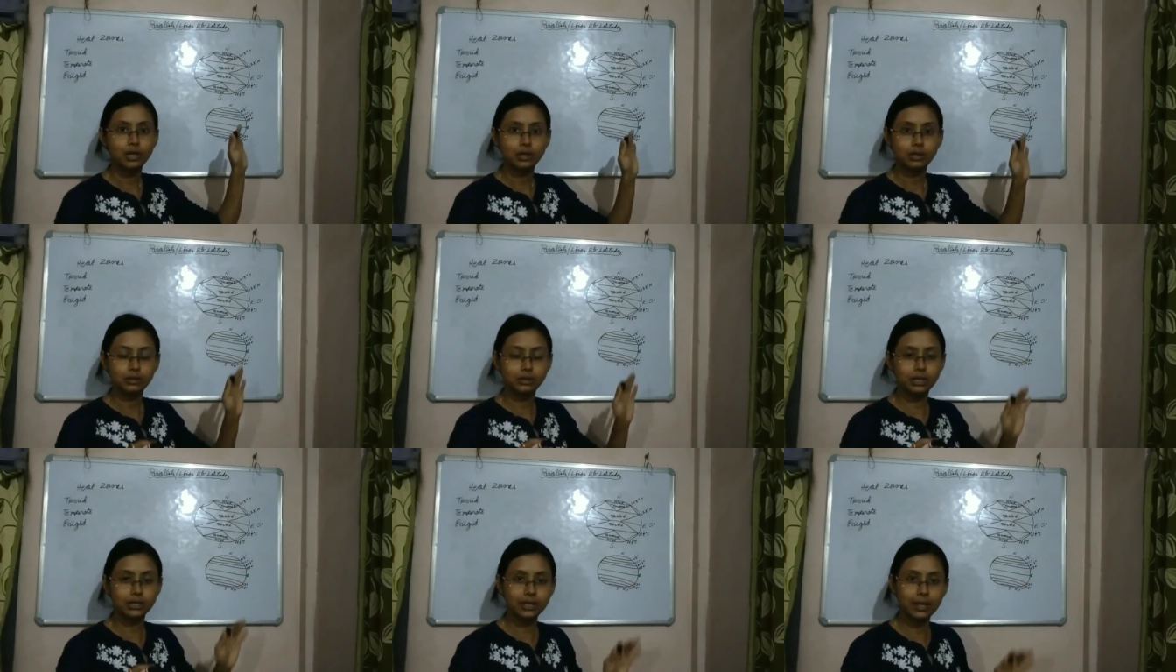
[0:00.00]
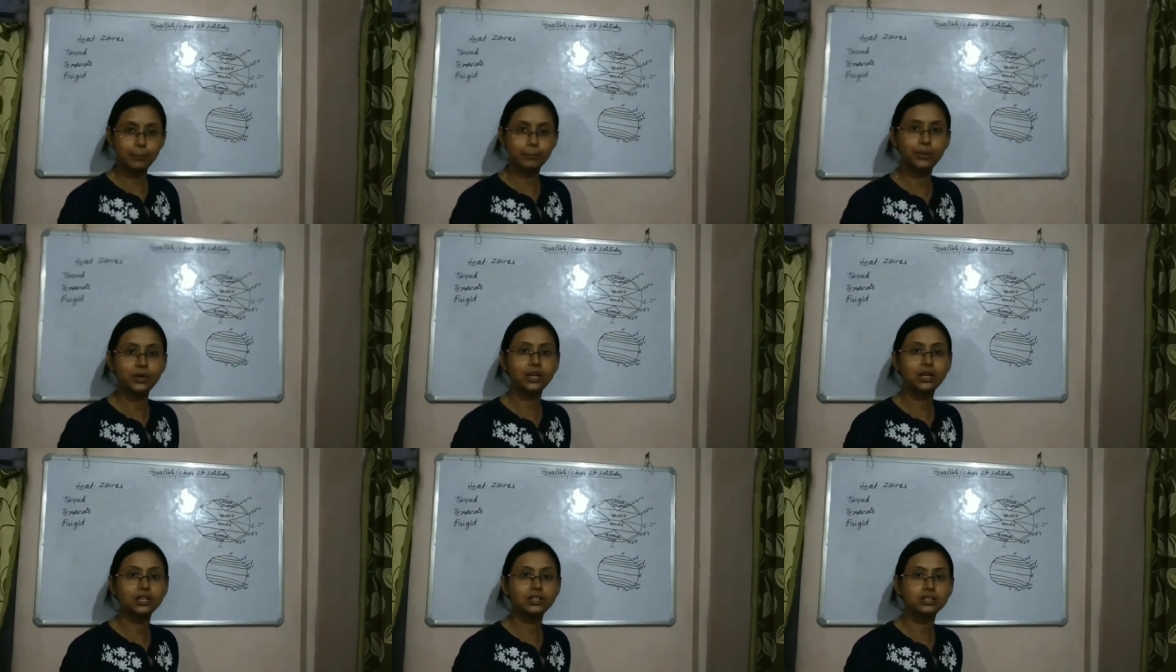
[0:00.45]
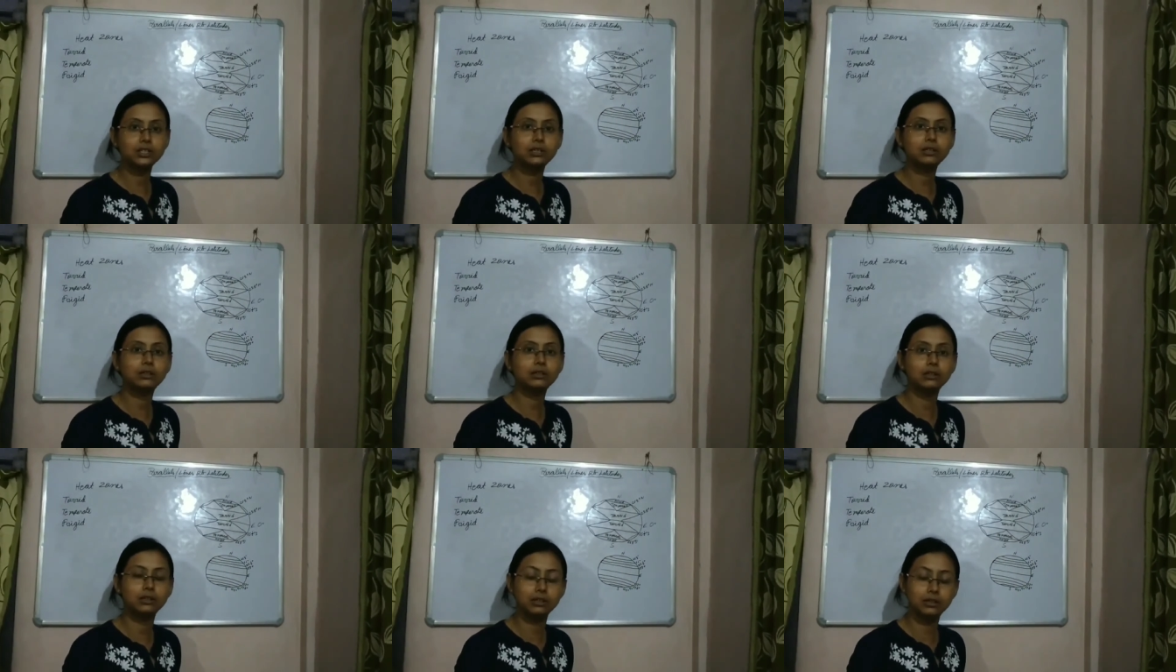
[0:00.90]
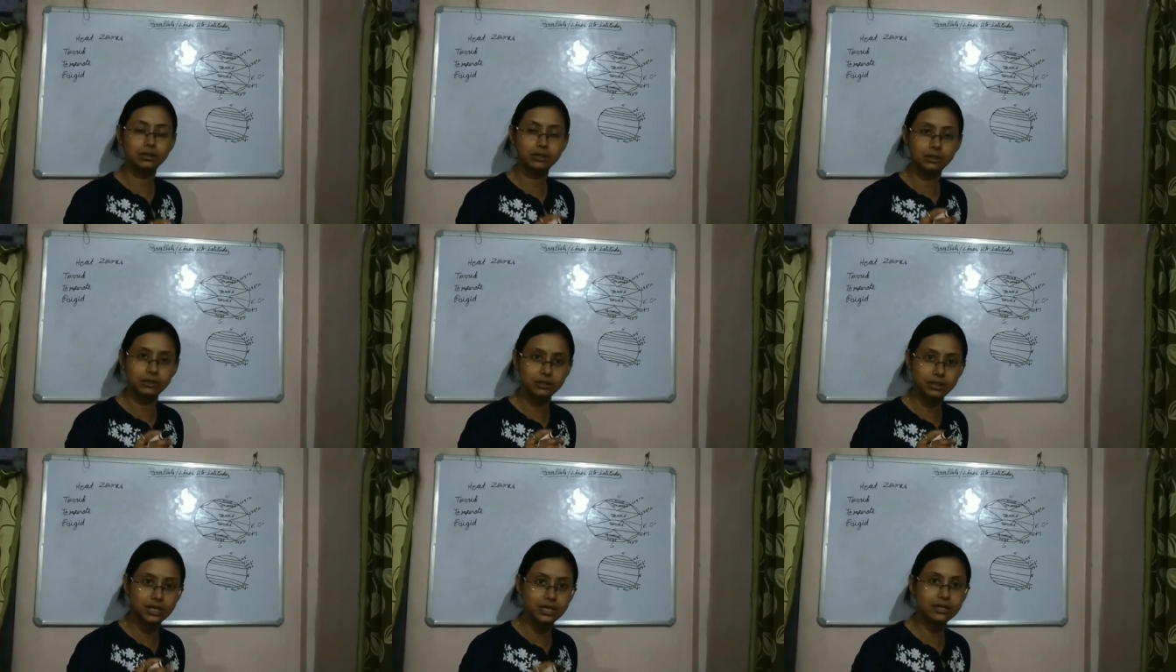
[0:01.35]
the
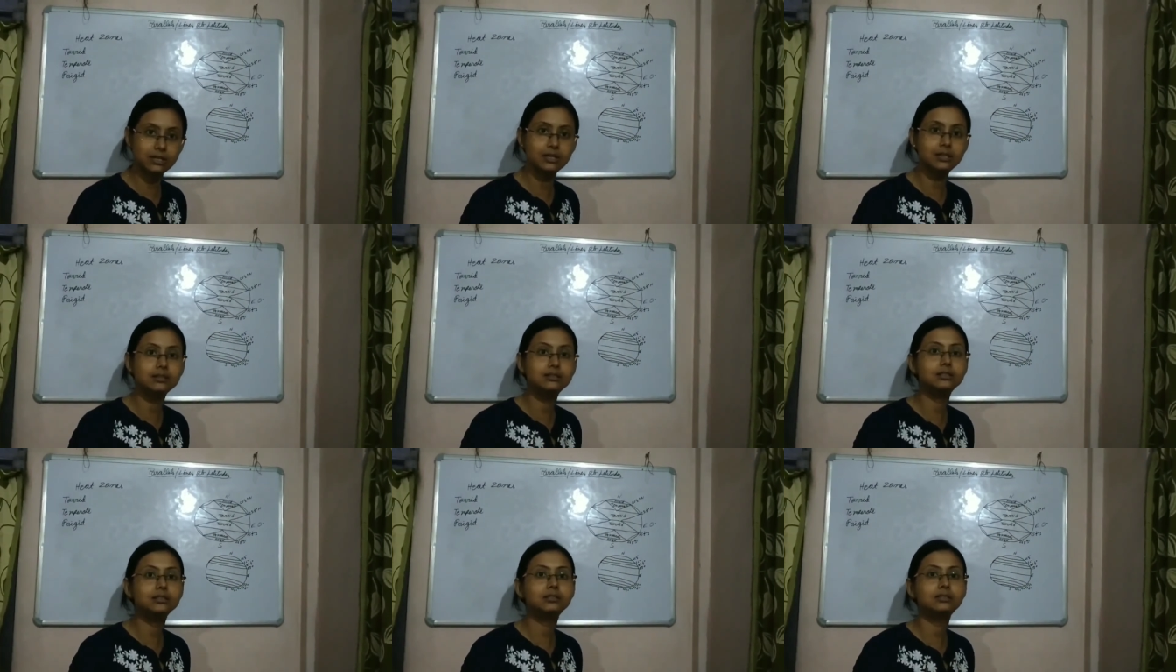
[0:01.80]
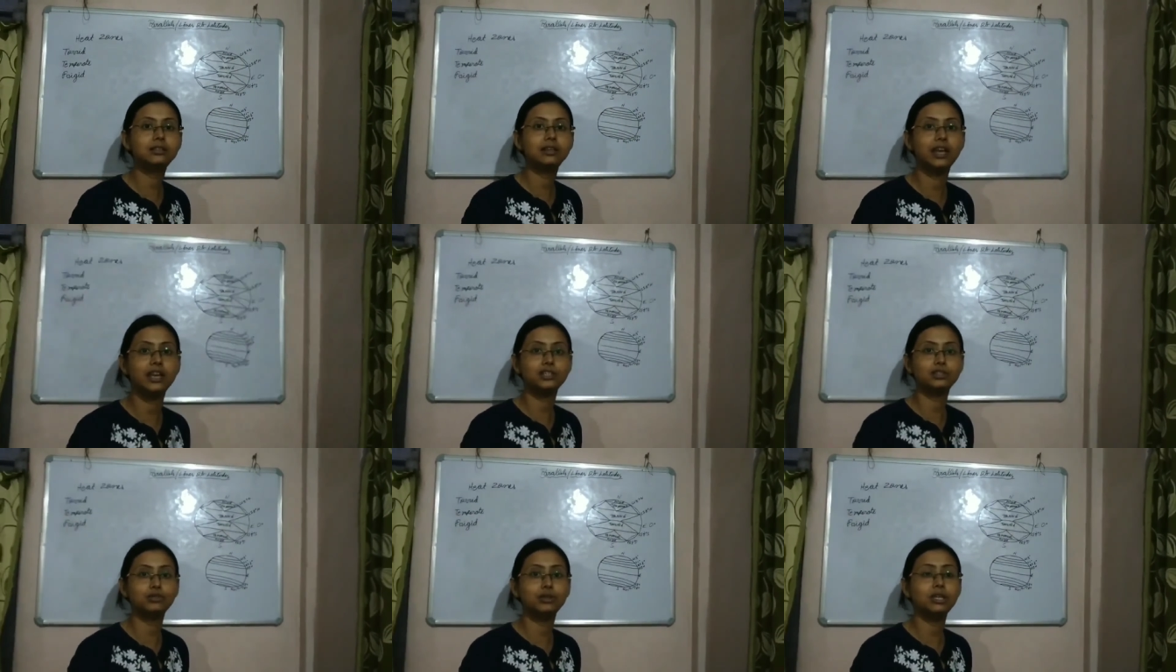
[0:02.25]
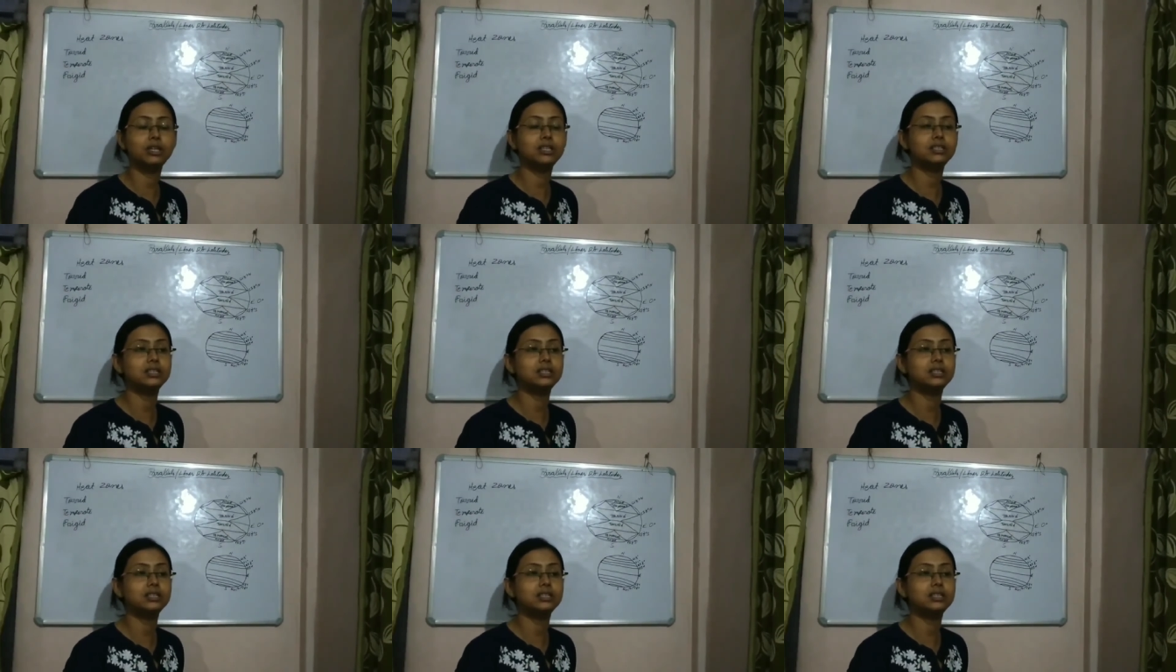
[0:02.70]
temperature decreases gradually,